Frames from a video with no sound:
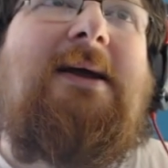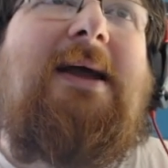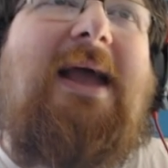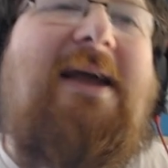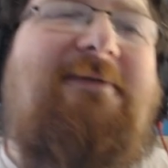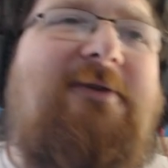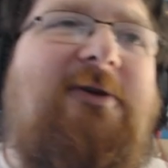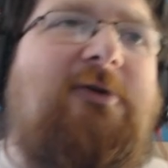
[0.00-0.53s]

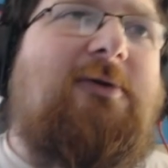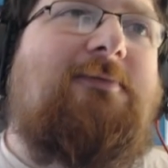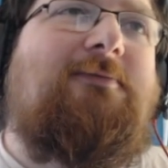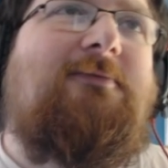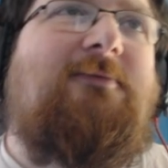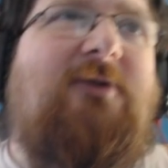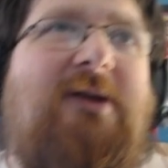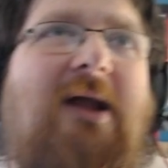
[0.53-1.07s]
If you
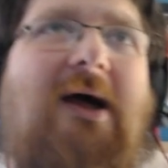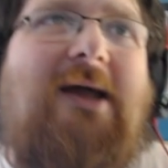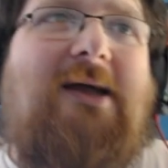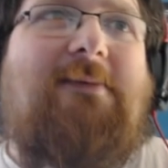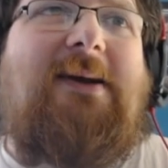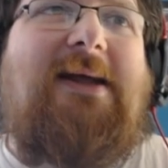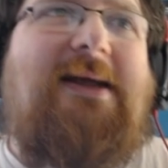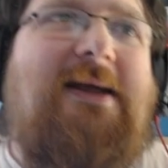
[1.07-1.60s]
can
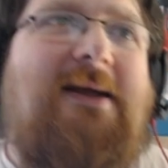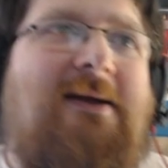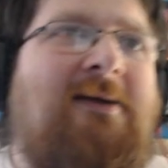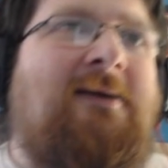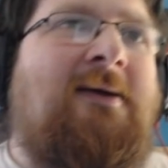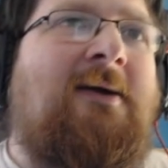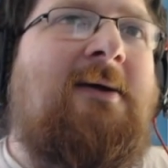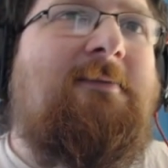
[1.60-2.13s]
reliably
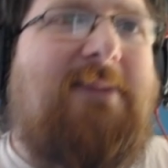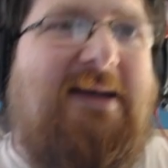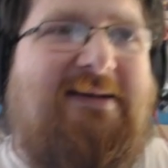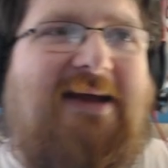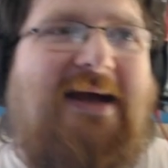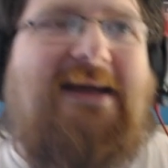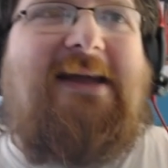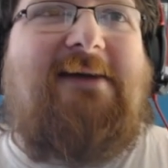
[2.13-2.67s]
be
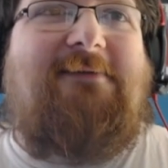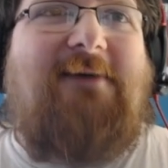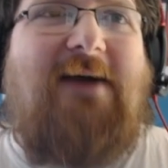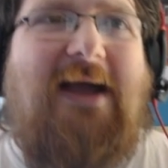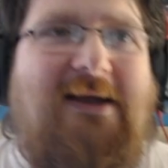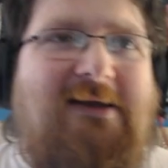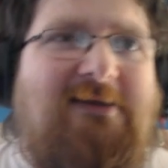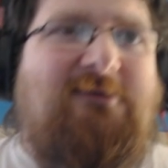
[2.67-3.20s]
attacking for
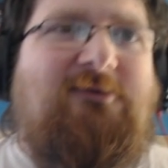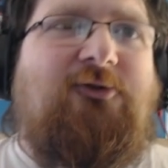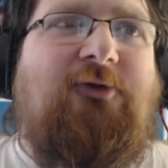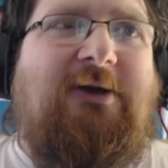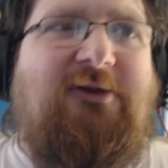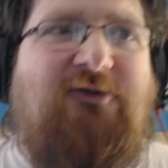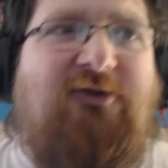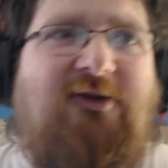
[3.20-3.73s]
8
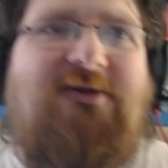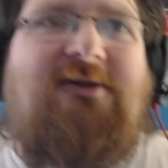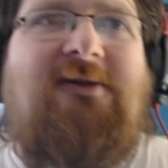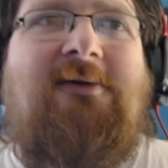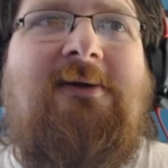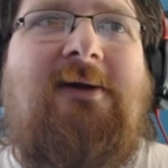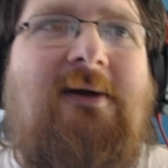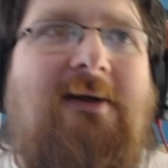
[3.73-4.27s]
creatures,
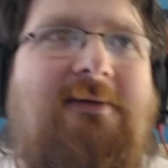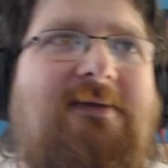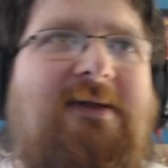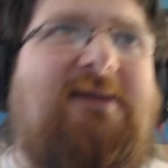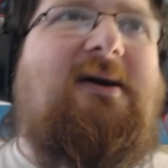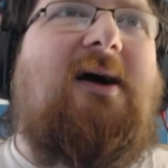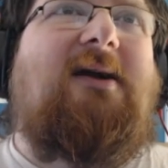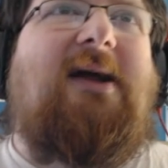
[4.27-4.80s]

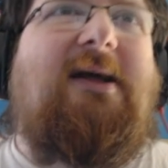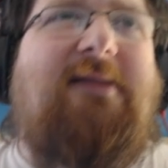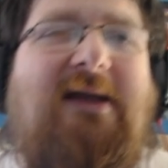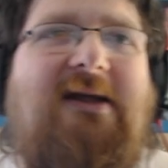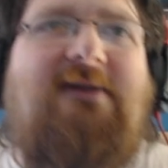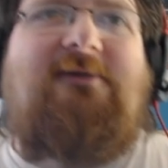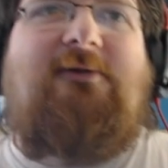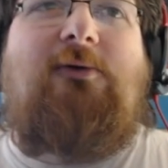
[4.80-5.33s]
this card I
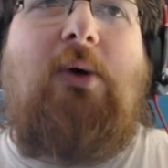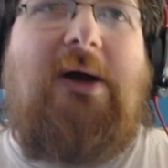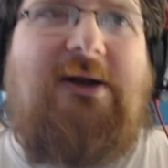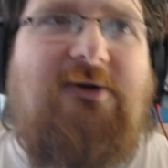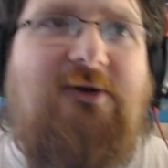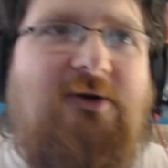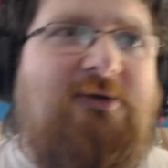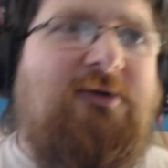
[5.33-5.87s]
think is
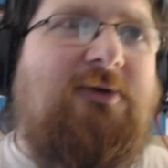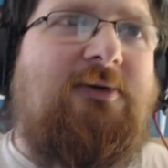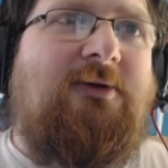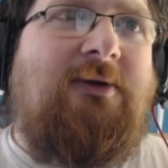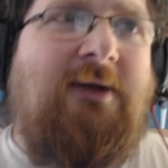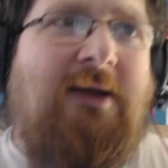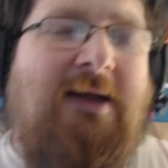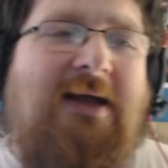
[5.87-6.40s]
quite good.
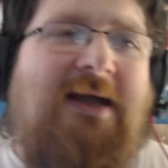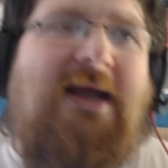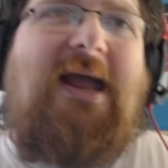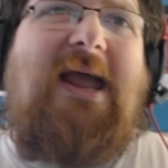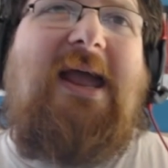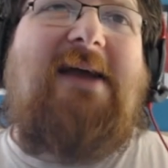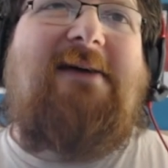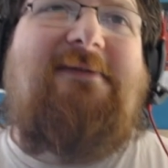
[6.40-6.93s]

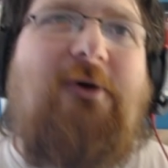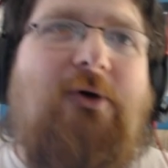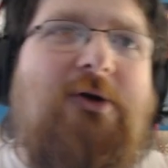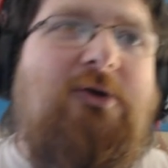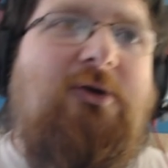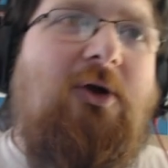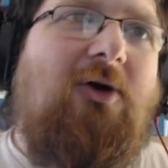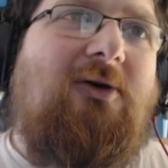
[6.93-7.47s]
If you're
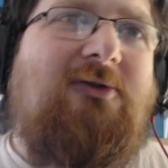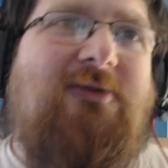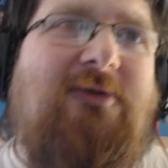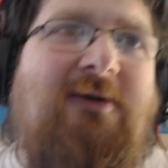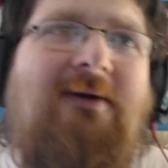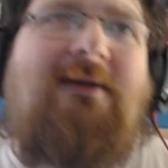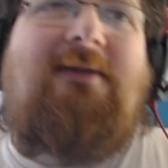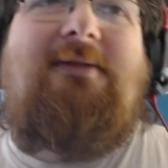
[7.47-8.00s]
not,
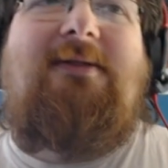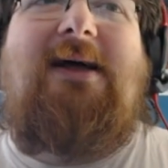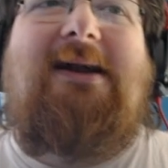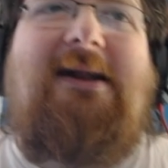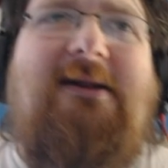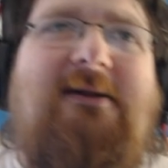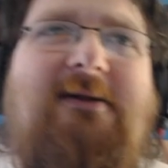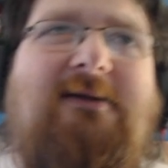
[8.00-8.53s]
then
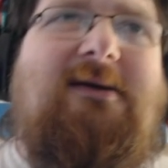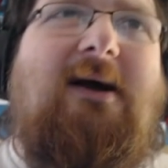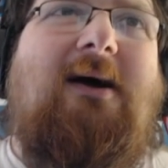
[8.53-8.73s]
it's